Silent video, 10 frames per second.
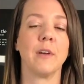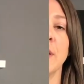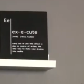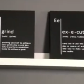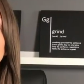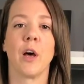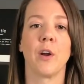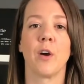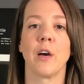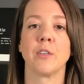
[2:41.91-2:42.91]
There's a lot
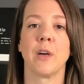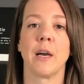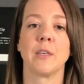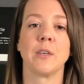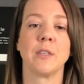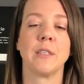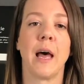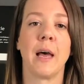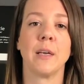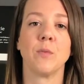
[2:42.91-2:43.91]
of contractors
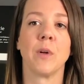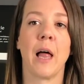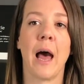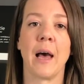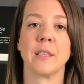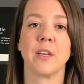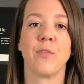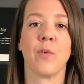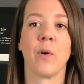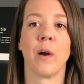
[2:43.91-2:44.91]
that will ask
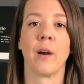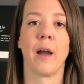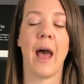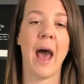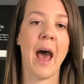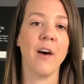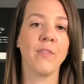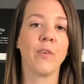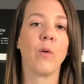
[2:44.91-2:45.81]
for half